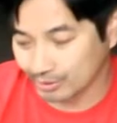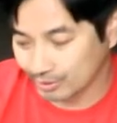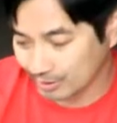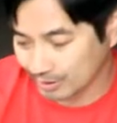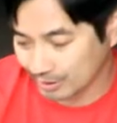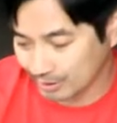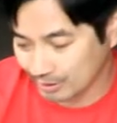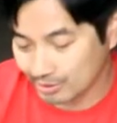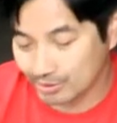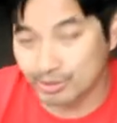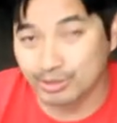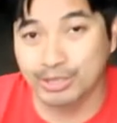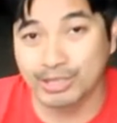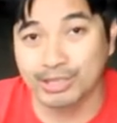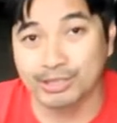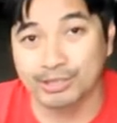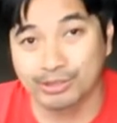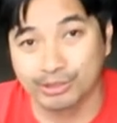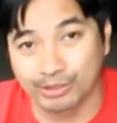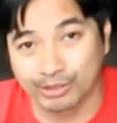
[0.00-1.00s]
Okay, this is
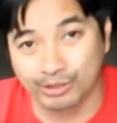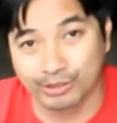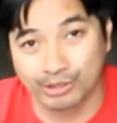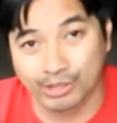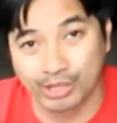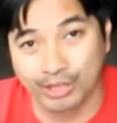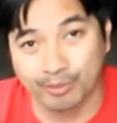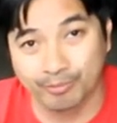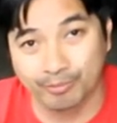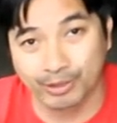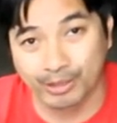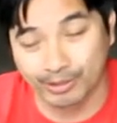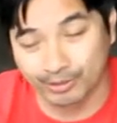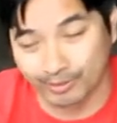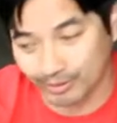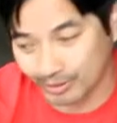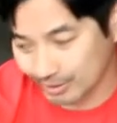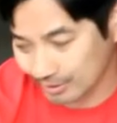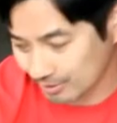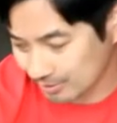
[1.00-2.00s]
actually a shop fan.
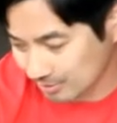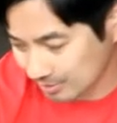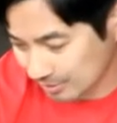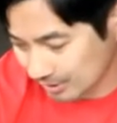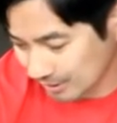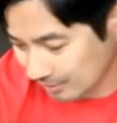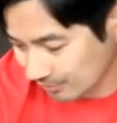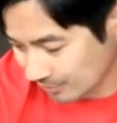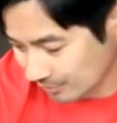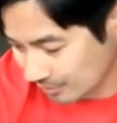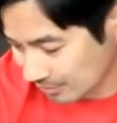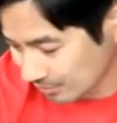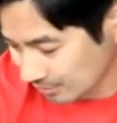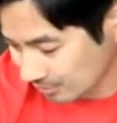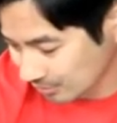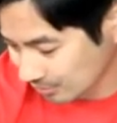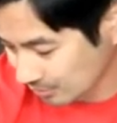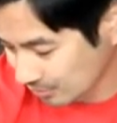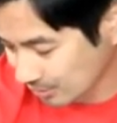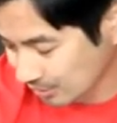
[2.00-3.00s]
Okay, this is advertised
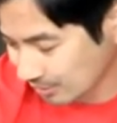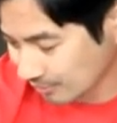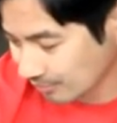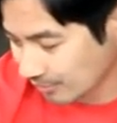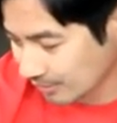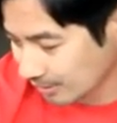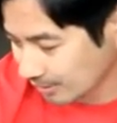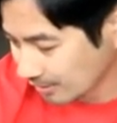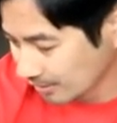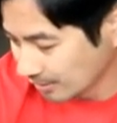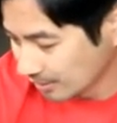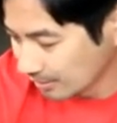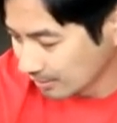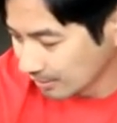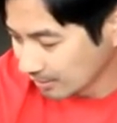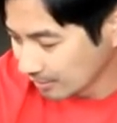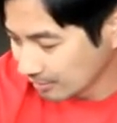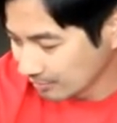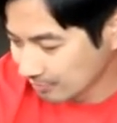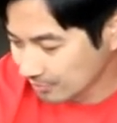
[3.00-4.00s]
as a shop fan.
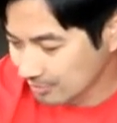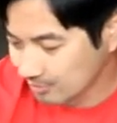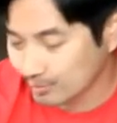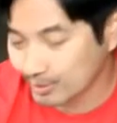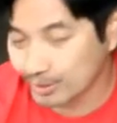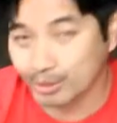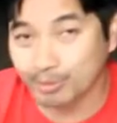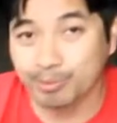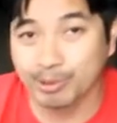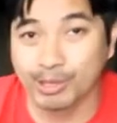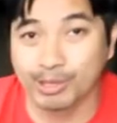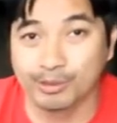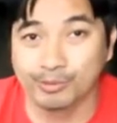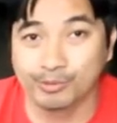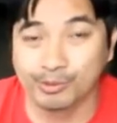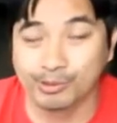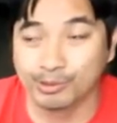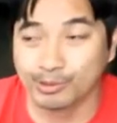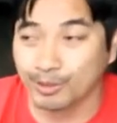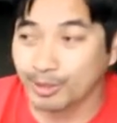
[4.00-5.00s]
It's very
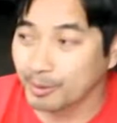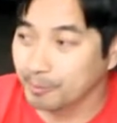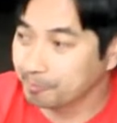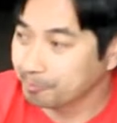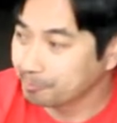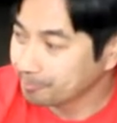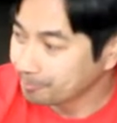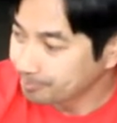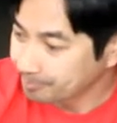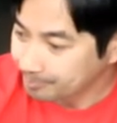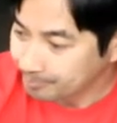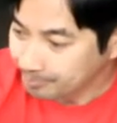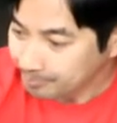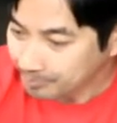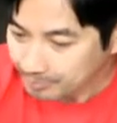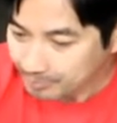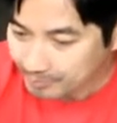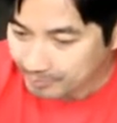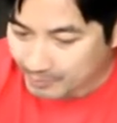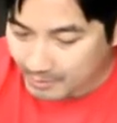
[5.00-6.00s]
powerful. Okay,
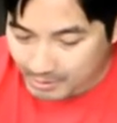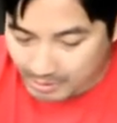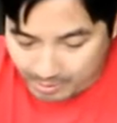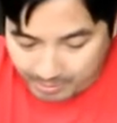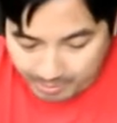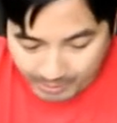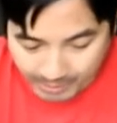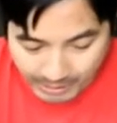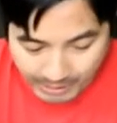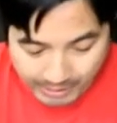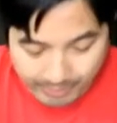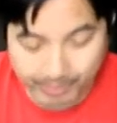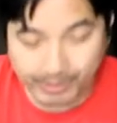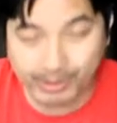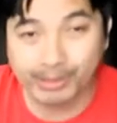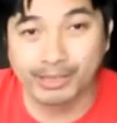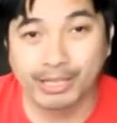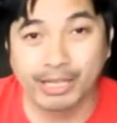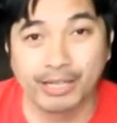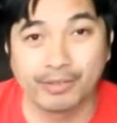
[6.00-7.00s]
but I
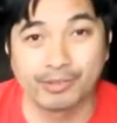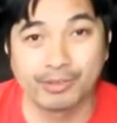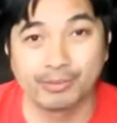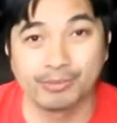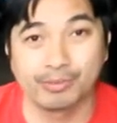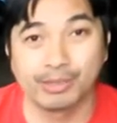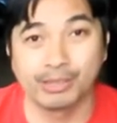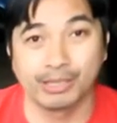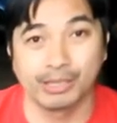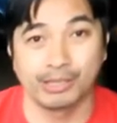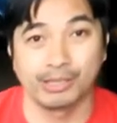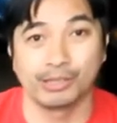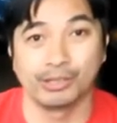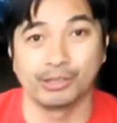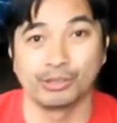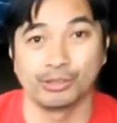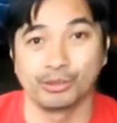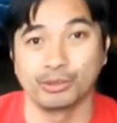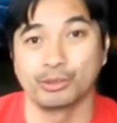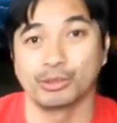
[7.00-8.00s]
wanted to have something that
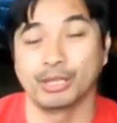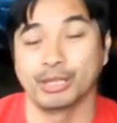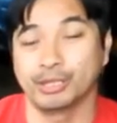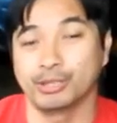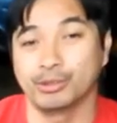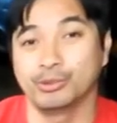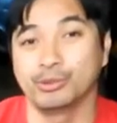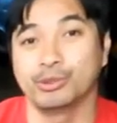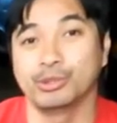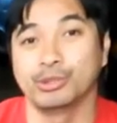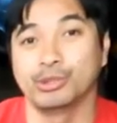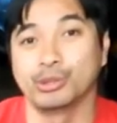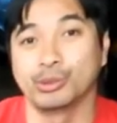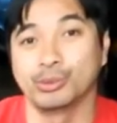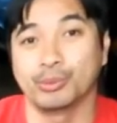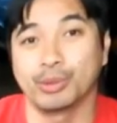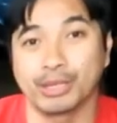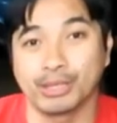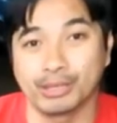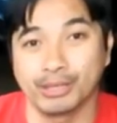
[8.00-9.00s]
can like you can
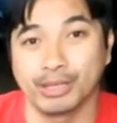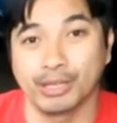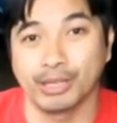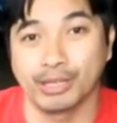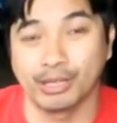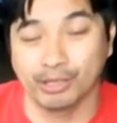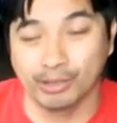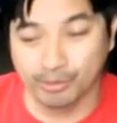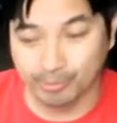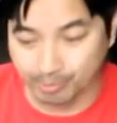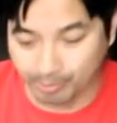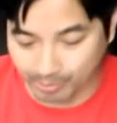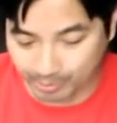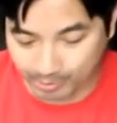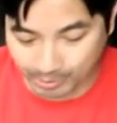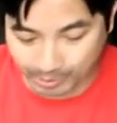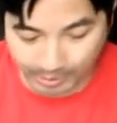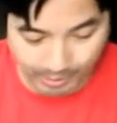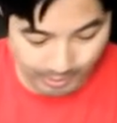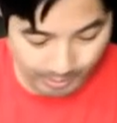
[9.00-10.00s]
direct the air
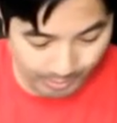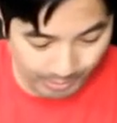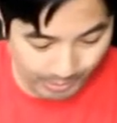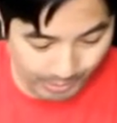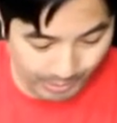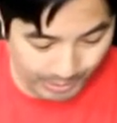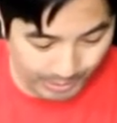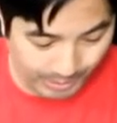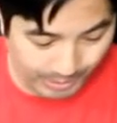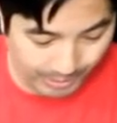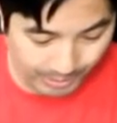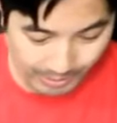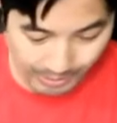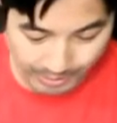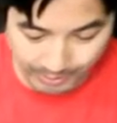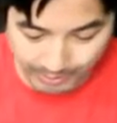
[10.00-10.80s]
more more easily.